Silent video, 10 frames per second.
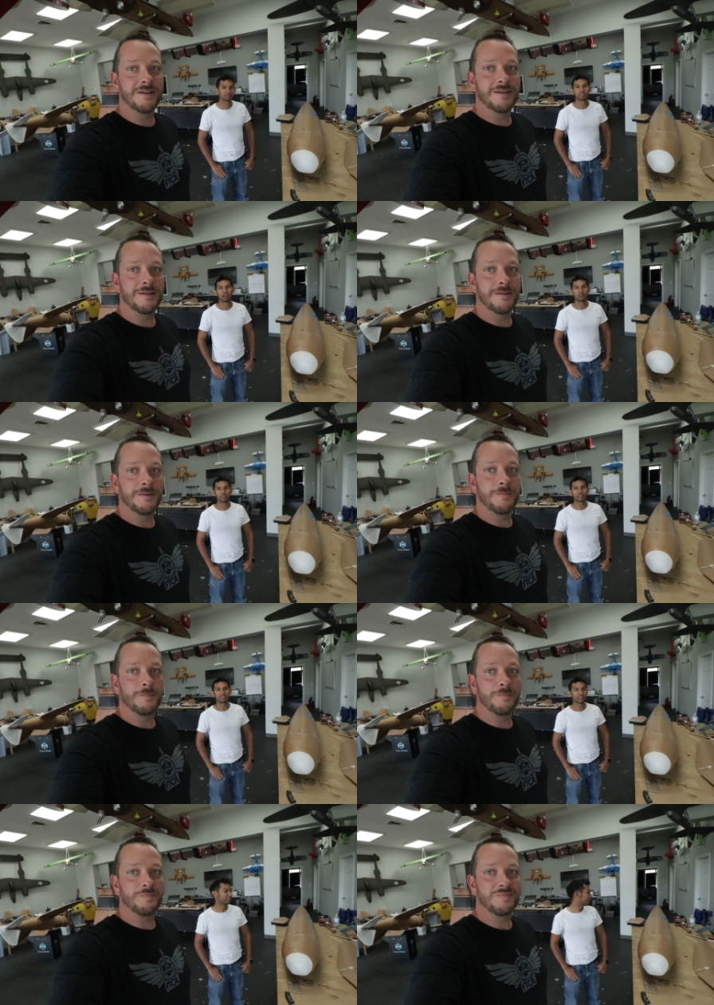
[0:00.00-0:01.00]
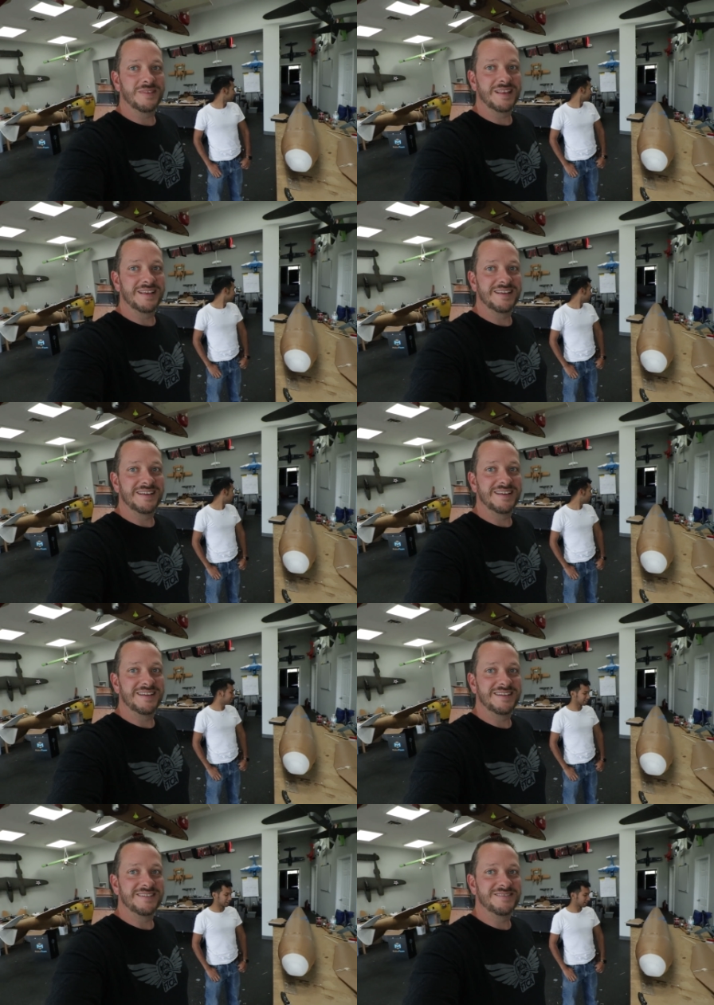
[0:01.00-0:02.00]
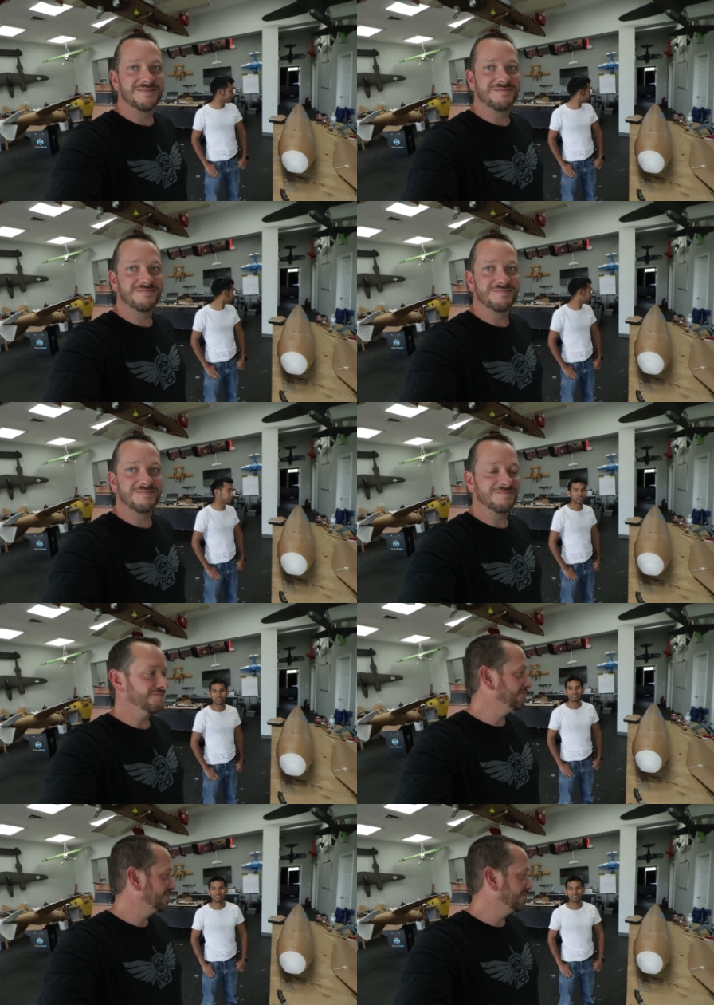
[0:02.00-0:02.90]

Oh, yeah, yeah, yeah. Uh, hurry up, grab the blue gun.